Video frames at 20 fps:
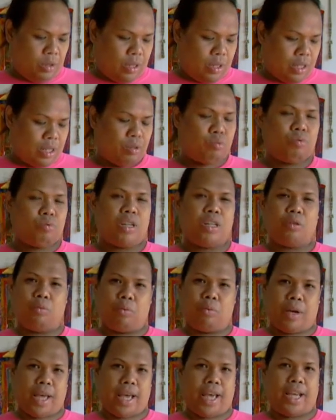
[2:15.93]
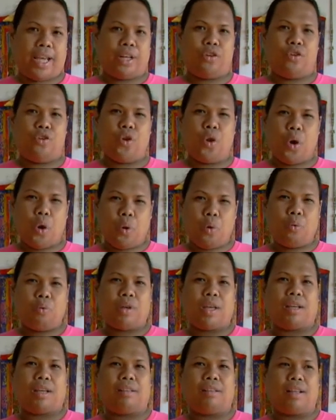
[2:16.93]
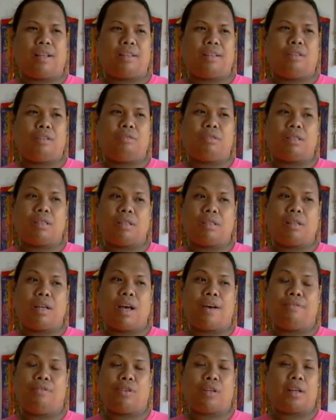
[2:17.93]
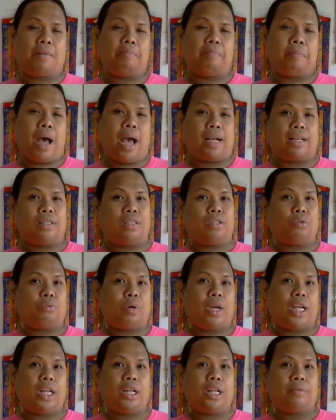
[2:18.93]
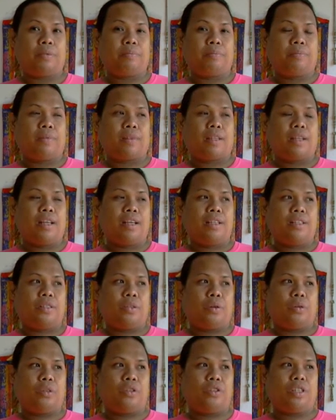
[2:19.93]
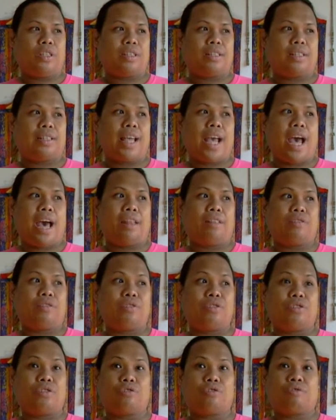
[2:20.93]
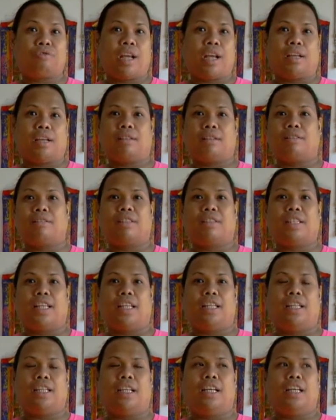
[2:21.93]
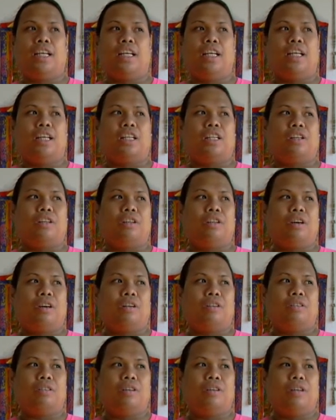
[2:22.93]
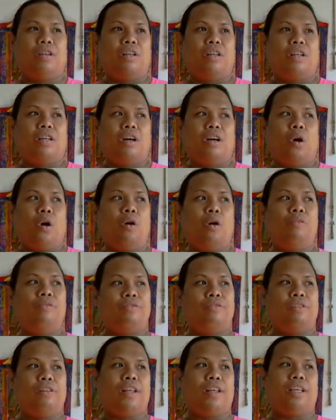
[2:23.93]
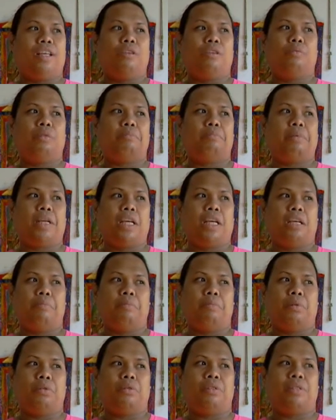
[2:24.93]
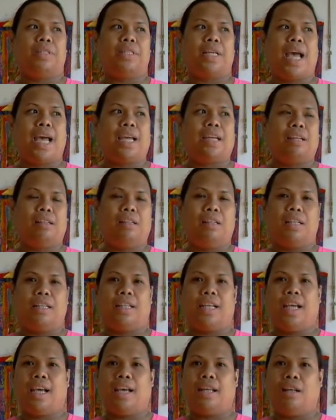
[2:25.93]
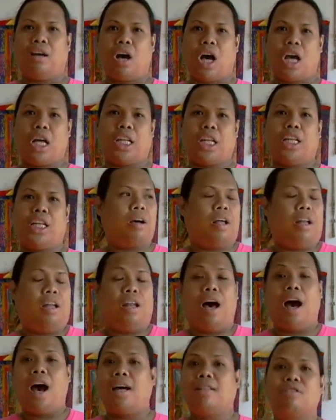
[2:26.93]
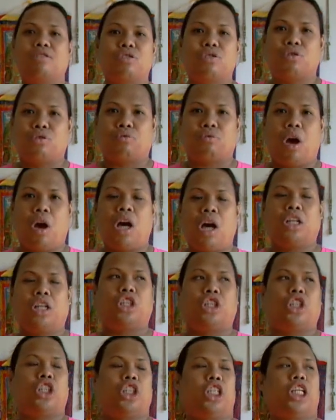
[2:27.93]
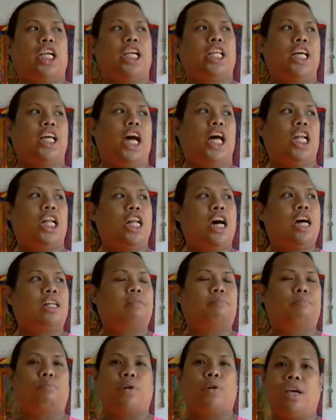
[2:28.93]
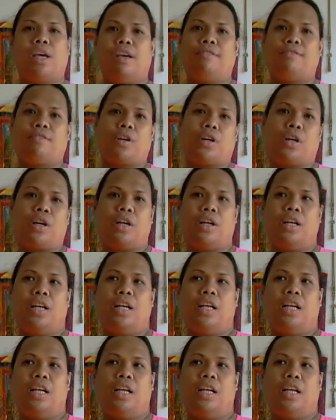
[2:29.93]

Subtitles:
you just run away knowing that you still have to come back to it. So you just gather strength and, you know, hopefully you will be able to tackle it head on a lot stronger and a lot braver.